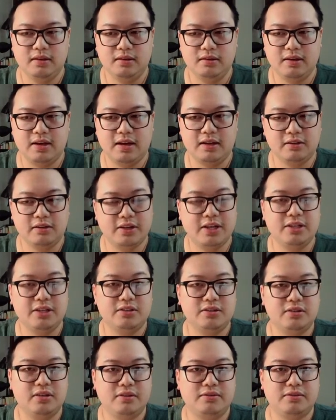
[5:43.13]

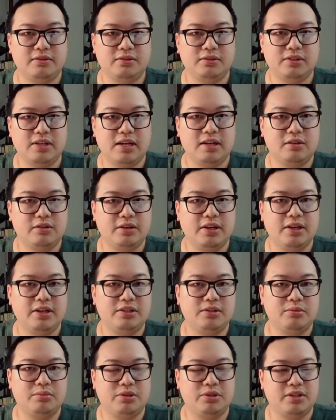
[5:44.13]
allocation
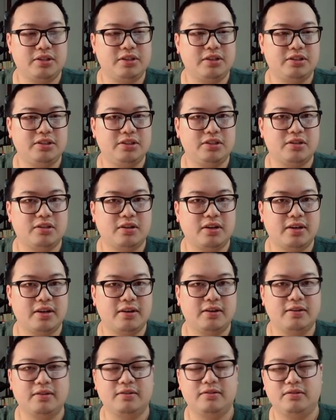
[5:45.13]
percentages are
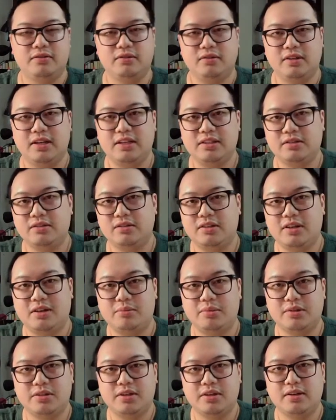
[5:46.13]
like less than
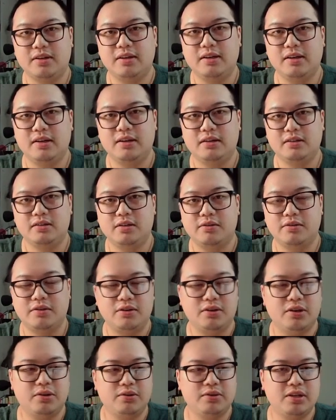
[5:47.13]
10%. So if you
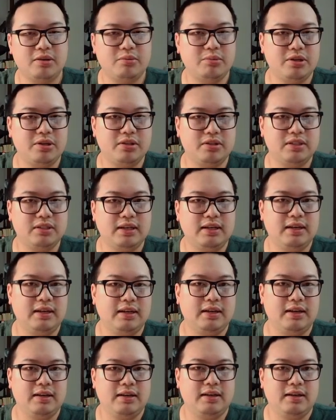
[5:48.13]
don't know what that means,
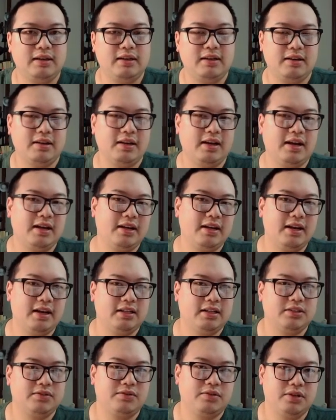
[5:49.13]
I can
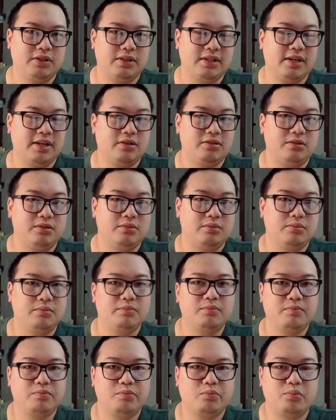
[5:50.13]
ask for 1,000
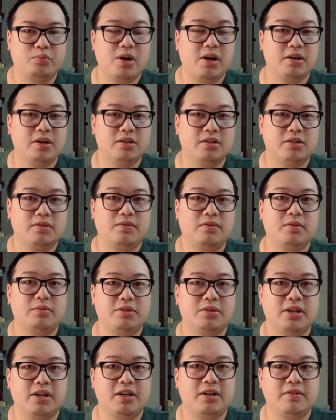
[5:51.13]
products from
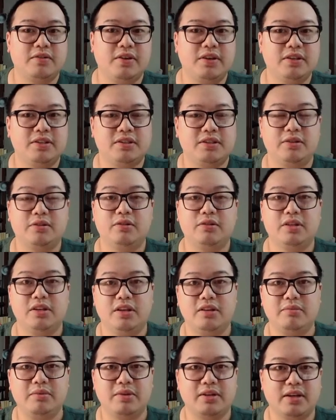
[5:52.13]
Shining Fates. They'll only
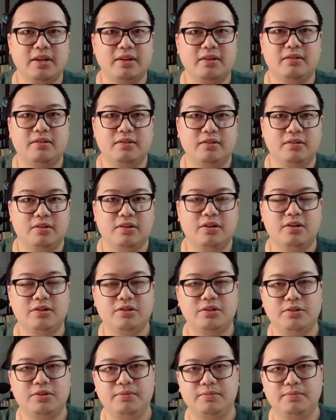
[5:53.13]
give me like 100,